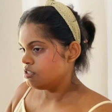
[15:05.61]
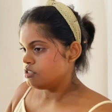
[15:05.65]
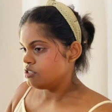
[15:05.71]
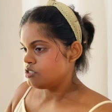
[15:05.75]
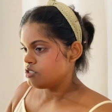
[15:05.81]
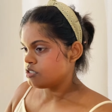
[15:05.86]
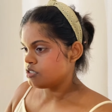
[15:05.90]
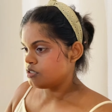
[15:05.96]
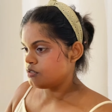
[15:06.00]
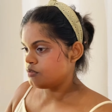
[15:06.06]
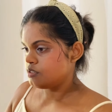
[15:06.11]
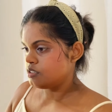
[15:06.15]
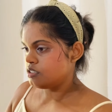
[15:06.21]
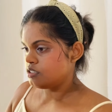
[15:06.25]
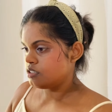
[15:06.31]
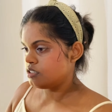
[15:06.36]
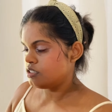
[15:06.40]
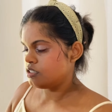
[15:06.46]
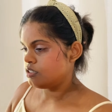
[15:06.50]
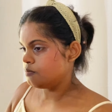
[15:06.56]
Shall we
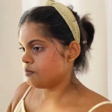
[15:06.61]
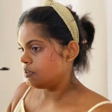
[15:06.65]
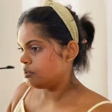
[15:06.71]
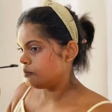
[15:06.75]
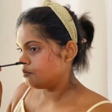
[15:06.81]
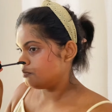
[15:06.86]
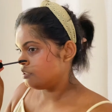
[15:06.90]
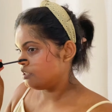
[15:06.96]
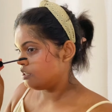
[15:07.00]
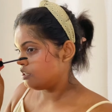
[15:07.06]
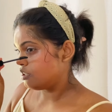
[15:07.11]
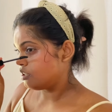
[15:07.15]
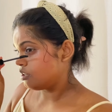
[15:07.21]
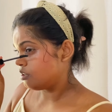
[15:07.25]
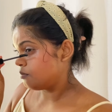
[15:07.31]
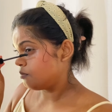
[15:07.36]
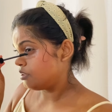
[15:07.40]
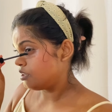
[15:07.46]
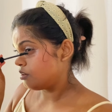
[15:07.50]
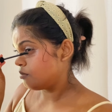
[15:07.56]
keep applying a
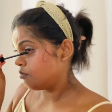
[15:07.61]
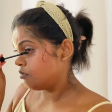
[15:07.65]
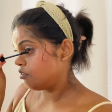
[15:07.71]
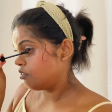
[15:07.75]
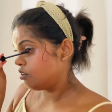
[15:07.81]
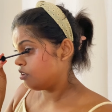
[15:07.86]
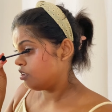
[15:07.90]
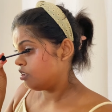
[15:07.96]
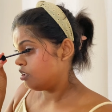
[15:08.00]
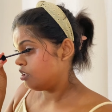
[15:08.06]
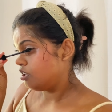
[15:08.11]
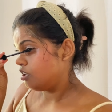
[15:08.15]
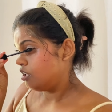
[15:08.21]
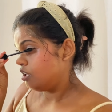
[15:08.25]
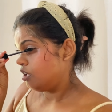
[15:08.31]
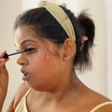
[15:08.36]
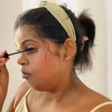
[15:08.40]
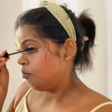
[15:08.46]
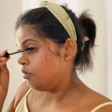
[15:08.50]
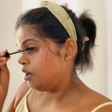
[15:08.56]
bit more?
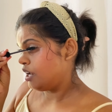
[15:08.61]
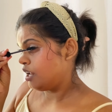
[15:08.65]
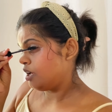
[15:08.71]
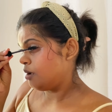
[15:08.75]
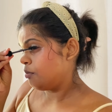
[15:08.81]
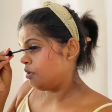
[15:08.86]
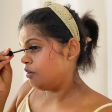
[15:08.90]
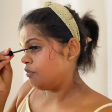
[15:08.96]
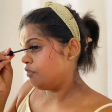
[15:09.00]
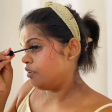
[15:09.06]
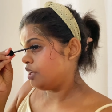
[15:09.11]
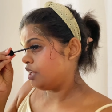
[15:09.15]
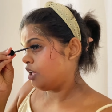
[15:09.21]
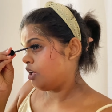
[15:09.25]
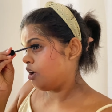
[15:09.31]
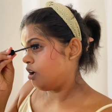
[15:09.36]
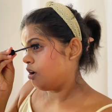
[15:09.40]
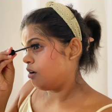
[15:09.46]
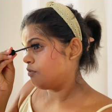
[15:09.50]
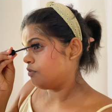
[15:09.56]
But I'm not very
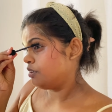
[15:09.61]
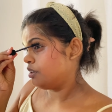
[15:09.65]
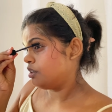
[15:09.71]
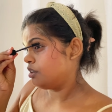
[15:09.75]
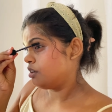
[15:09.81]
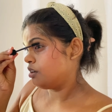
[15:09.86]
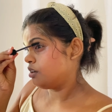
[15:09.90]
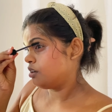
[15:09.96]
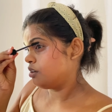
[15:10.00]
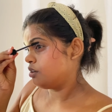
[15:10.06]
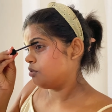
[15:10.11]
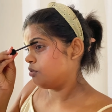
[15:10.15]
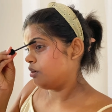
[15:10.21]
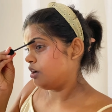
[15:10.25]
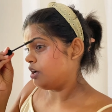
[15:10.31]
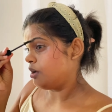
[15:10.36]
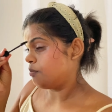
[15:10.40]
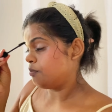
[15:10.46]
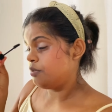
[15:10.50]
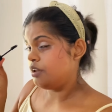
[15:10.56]
confident to
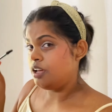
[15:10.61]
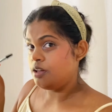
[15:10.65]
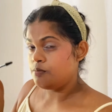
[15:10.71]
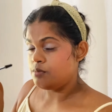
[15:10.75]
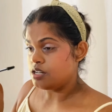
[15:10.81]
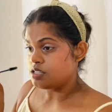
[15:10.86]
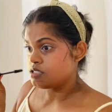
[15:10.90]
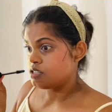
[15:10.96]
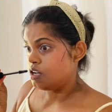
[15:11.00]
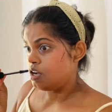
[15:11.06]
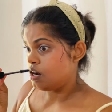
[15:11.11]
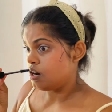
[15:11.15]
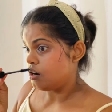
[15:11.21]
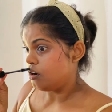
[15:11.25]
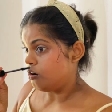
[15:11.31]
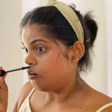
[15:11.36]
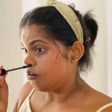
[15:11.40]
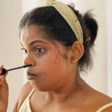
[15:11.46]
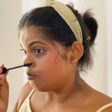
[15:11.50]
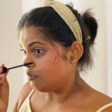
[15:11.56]
apply mascara
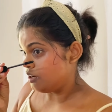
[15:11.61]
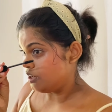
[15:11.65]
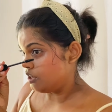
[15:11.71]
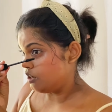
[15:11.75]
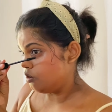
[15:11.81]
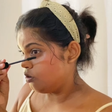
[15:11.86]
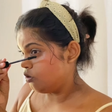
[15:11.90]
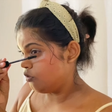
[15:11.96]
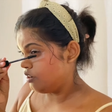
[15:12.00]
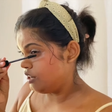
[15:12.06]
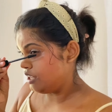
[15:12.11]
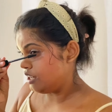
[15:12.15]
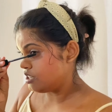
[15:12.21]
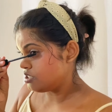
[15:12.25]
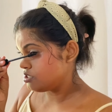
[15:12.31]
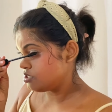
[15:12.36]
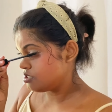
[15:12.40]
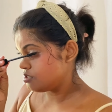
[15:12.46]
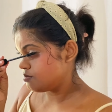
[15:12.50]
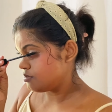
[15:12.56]
on my lower
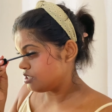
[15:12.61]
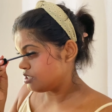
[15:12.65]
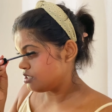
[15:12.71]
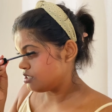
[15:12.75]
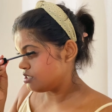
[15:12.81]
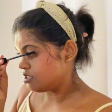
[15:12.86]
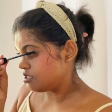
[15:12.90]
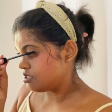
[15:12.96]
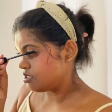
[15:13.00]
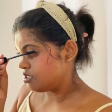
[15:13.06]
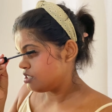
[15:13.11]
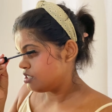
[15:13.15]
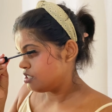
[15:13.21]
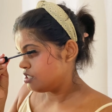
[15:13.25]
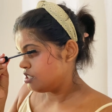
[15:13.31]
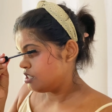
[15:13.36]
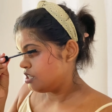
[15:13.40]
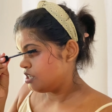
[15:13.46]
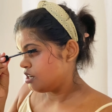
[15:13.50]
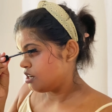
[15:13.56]
lashes because,
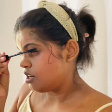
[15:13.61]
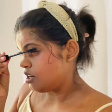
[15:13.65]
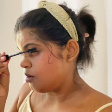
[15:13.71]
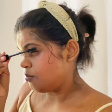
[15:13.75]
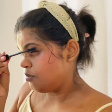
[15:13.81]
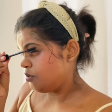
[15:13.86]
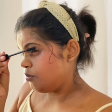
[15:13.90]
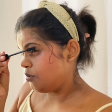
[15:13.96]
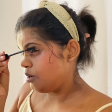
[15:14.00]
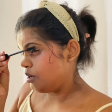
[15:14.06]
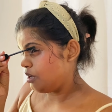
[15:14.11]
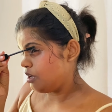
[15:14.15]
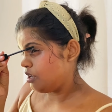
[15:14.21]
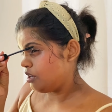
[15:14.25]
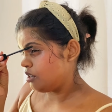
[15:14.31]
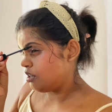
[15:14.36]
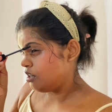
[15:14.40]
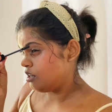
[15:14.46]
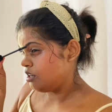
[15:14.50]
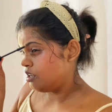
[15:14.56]
number
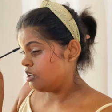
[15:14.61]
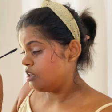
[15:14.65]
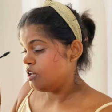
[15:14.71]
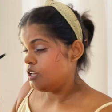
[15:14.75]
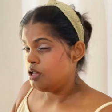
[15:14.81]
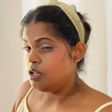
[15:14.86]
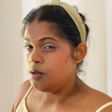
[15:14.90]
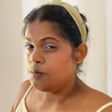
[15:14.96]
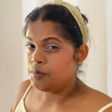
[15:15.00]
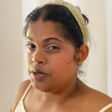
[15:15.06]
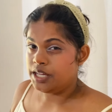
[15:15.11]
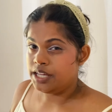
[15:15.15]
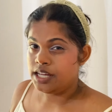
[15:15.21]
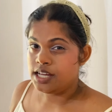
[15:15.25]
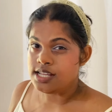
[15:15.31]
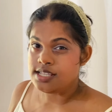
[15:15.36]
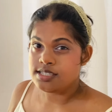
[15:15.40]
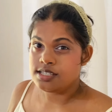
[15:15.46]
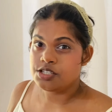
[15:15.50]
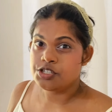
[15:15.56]
one, my
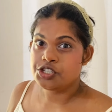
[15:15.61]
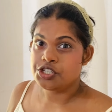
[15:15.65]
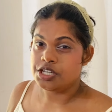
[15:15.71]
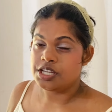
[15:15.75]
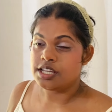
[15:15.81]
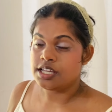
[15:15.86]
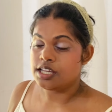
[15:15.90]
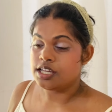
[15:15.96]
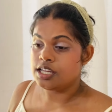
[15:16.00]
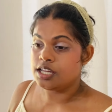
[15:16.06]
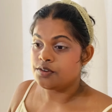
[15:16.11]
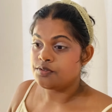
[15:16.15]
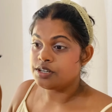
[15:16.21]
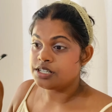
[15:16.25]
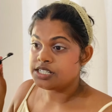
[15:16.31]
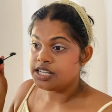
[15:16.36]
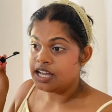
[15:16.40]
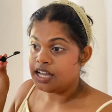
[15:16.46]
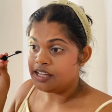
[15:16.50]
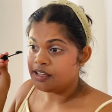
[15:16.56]
hands are shaking every
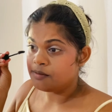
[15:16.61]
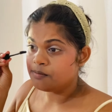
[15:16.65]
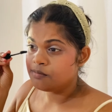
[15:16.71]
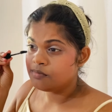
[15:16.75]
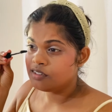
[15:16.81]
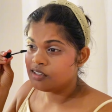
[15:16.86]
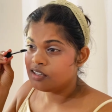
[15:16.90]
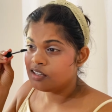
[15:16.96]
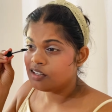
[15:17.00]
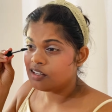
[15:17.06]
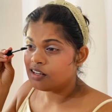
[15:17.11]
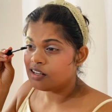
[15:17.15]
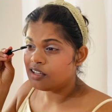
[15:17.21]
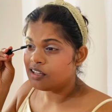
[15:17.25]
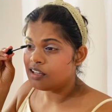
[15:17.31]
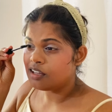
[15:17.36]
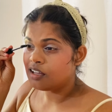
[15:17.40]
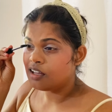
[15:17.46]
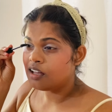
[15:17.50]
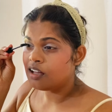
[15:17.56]
time and
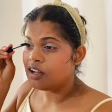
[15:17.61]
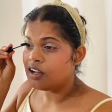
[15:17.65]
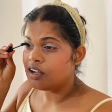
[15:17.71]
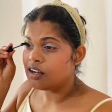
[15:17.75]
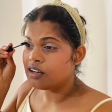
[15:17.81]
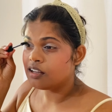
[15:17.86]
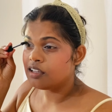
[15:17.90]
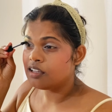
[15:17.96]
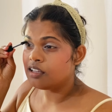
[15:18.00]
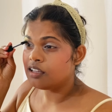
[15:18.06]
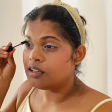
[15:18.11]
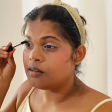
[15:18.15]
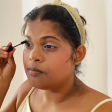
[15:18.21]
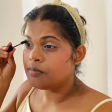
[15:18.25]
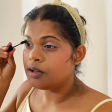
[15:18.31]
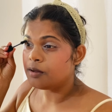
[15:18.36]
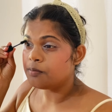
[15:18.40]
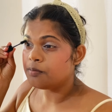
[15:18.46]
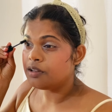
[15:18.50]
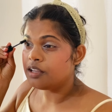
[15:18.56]
I can't keep
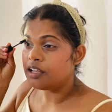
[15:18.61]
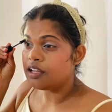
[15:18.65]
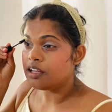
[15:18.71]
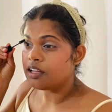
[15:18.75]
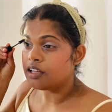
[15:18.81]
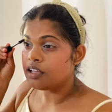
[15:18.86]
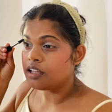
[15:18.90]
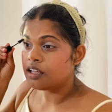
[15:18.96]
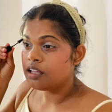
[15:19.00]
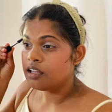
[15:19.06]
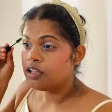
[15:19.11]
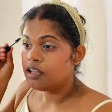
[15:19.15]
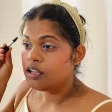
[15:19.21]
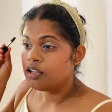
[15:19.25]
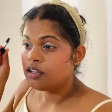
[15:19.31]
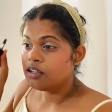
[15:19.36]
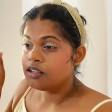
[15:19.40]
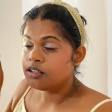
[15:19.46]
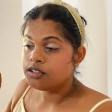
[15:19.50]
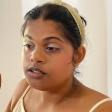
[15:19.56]
applying
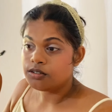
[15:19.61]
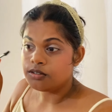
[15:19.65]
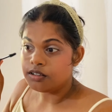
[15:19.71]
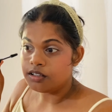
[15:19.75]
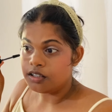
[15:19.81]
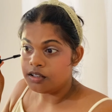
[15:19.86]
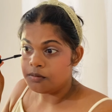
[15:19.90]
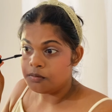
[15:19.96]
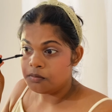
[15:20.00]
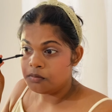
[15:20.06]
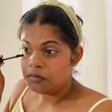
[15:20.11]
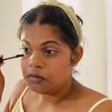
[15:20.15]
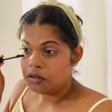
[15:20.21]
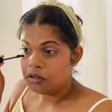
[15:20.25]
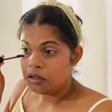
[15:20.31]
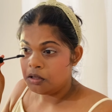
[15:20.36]
to them.